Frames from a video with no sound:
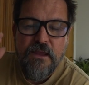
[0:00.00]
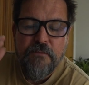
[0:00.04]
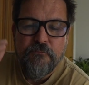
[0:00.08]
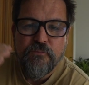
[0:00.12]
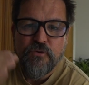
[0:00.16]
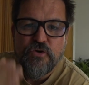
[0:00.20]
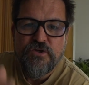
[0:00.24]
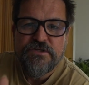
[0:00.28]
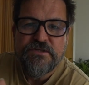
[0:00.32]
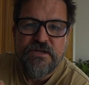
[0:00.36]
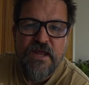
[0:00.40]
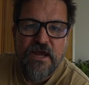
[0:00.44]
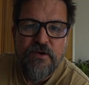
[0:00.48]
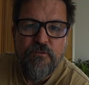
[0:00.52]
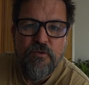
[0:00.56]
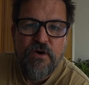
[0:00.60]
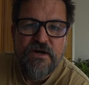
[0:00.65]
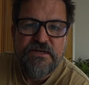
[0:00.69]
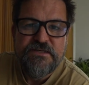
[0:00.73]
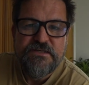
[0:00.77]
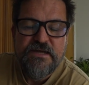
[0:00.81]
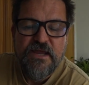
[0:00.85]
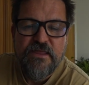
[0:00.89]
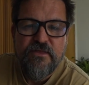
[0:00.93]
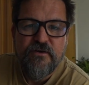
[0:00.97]
Bruce and I
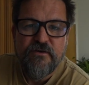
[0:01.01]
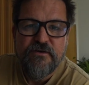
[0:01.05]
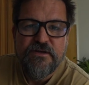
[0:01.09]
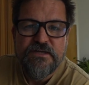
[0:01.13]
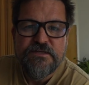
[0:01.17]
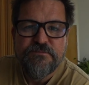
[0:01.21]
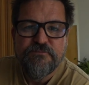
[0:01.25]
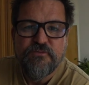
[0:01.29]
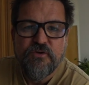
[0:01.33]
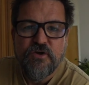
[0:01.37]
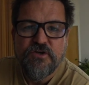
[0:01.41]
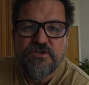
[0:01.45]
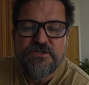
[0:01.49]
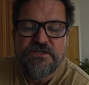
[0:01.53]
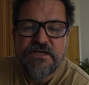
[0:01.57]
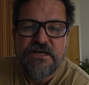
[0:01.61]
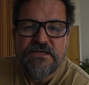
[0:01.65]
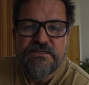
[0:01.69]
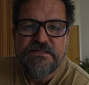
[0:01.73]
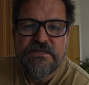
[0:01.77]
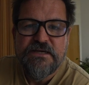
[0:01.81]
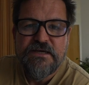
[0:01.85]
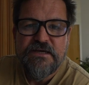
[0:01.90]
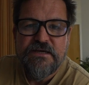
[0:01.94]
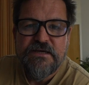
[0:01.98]
worked together on this
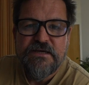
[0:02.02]
project